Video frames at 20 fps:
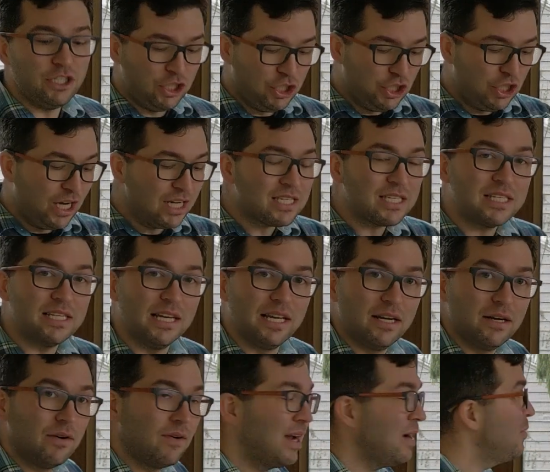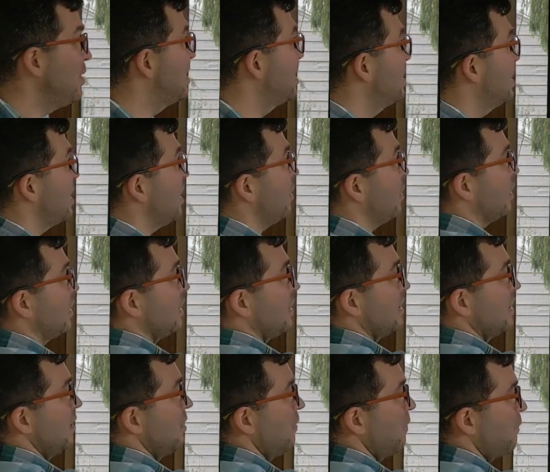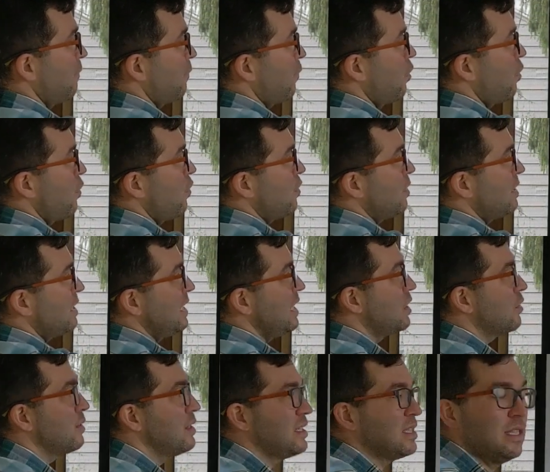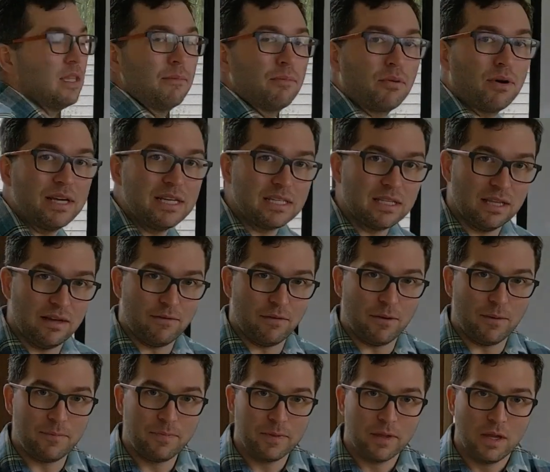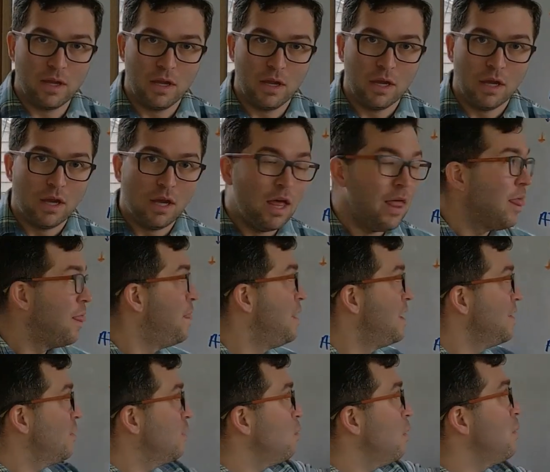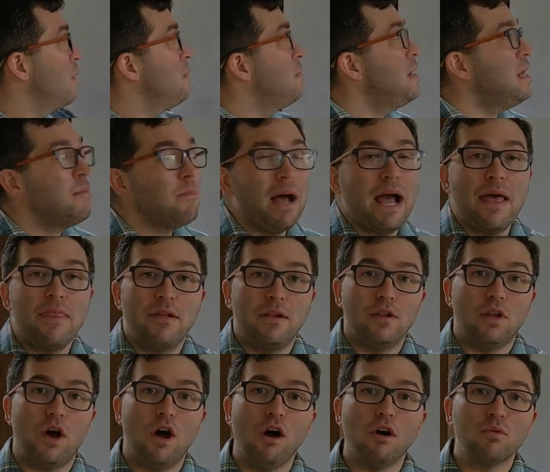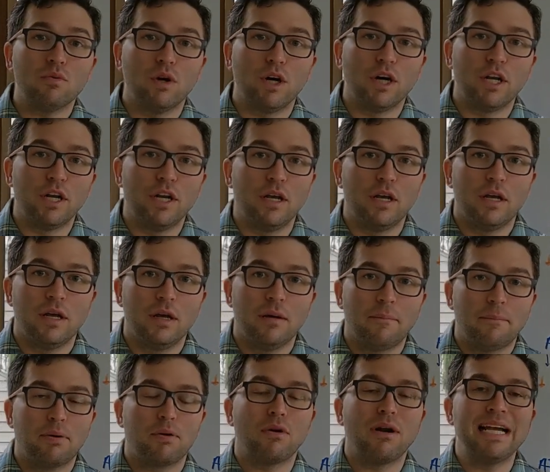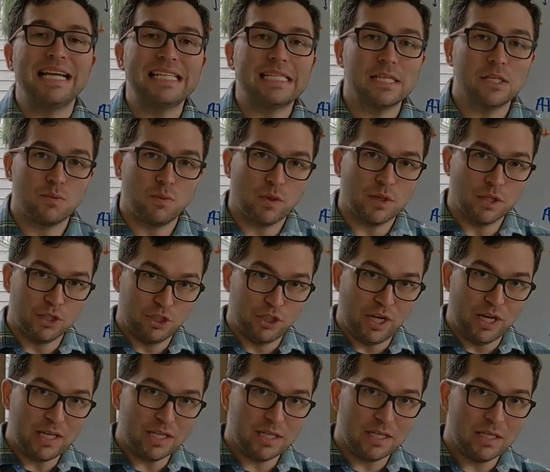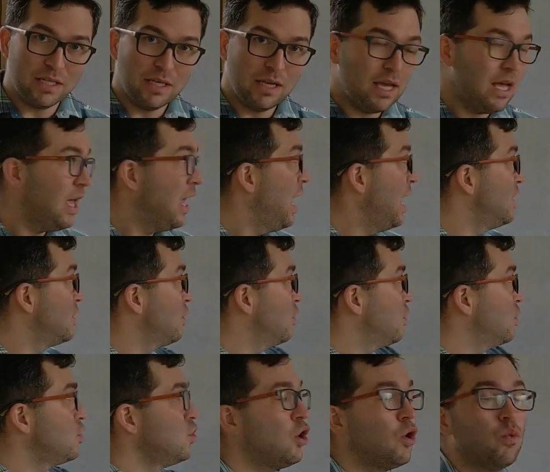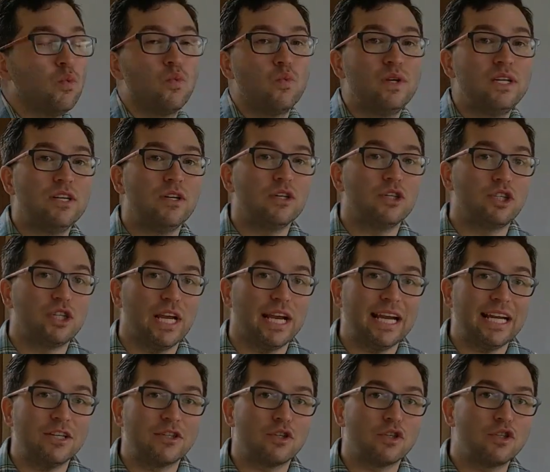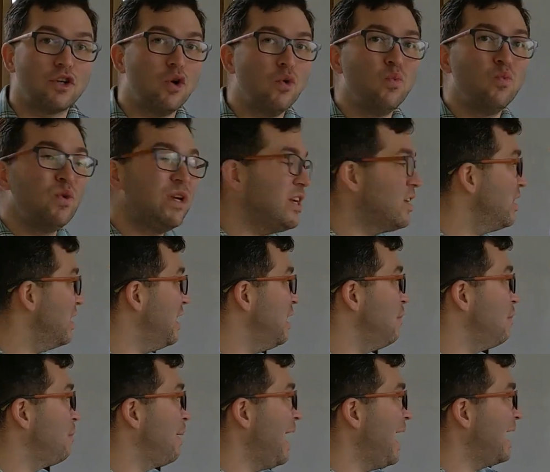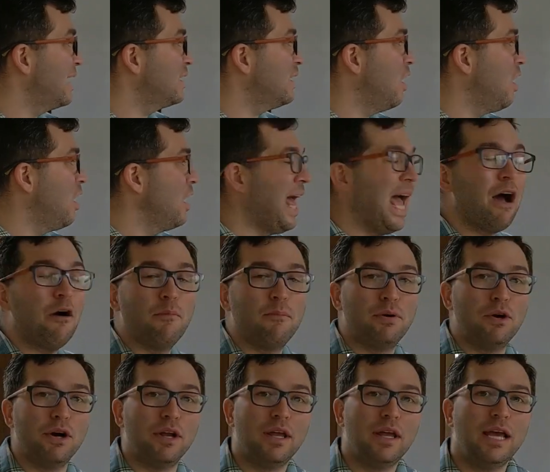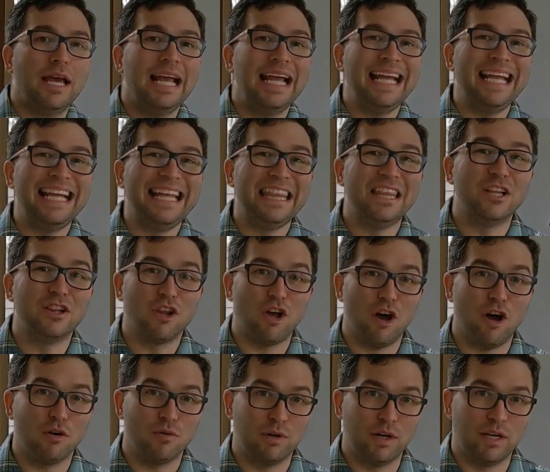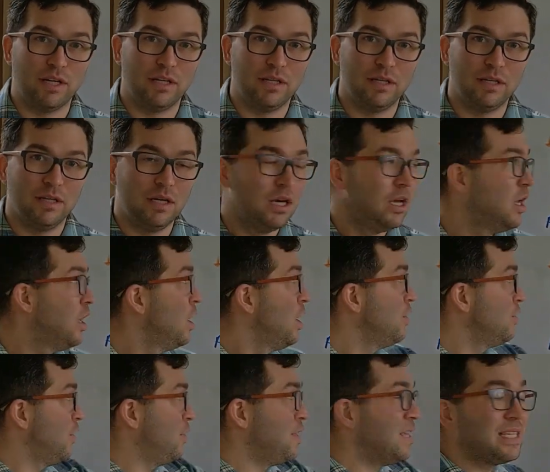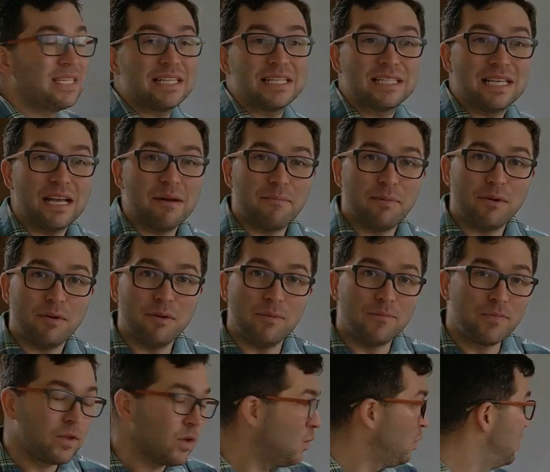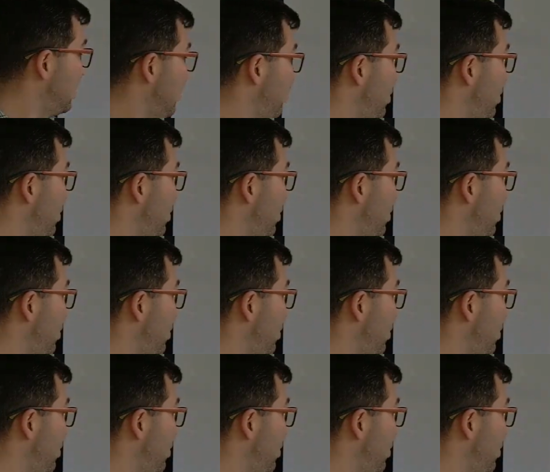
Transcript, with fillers: adjusted, right? We see a further decrease in the price level. This is what we mean by in the long run, prices will adjust, and so there's no real change, there's no real impact on output in the long run. So this example was